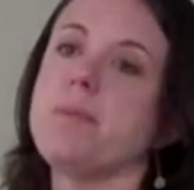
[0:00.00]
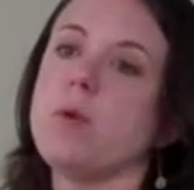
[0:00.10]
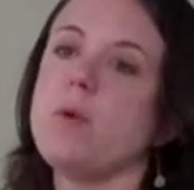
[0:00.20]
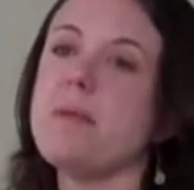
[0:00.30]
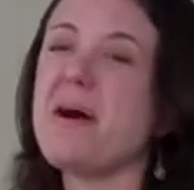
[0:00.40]

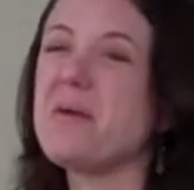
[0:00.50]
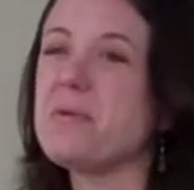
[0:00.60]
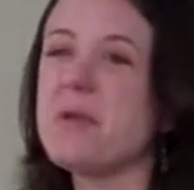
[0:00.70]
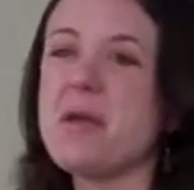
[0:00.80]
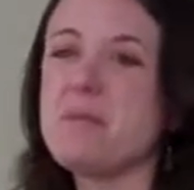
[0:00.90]
What
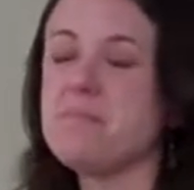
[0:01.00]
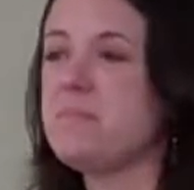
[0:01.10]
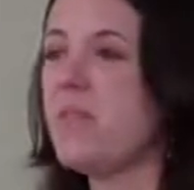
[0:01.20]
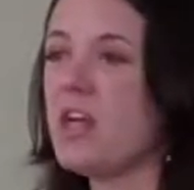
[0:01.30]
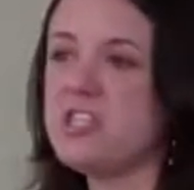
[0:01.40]
about
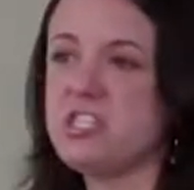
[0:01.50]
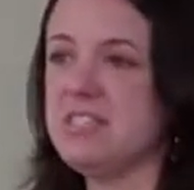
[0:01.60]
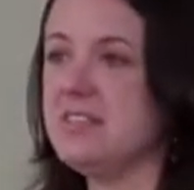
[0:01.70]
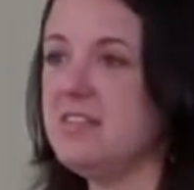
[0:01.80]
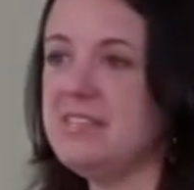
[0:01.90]

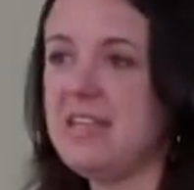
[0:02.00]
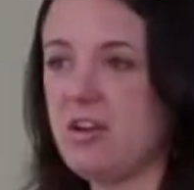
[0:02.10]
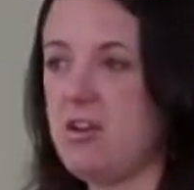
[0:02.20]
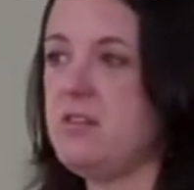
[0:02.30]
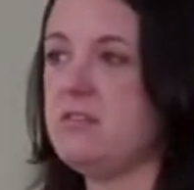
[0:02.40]
lunches and
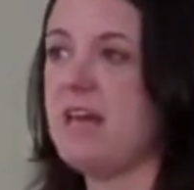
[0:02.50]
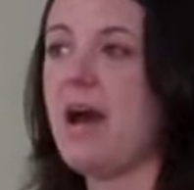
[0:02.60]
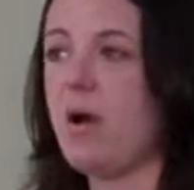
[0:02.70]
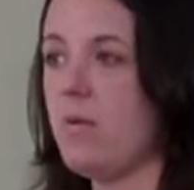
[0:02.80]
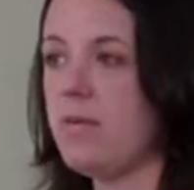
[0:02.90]
dinners
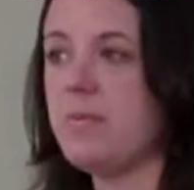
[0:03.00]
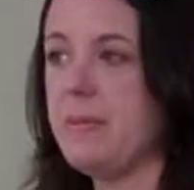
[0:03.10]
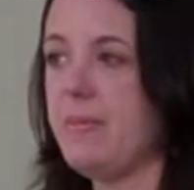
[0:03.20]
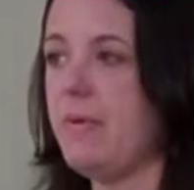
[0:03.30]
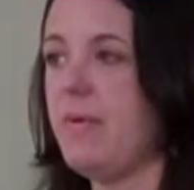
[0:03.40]
out with
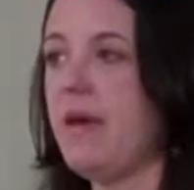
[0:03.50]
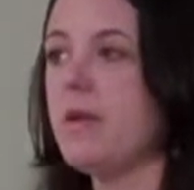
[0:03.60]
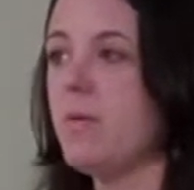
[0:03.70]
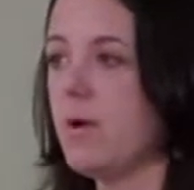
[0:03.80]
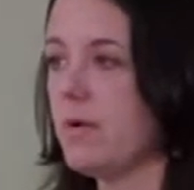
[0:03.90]
people
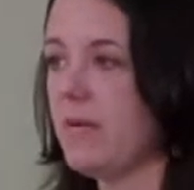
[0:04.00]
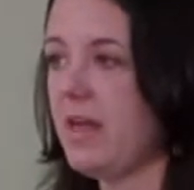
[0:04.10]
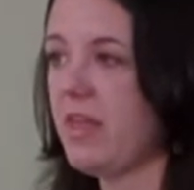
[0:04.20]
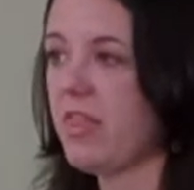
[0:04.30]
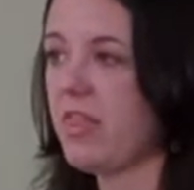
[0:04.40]
that you work with?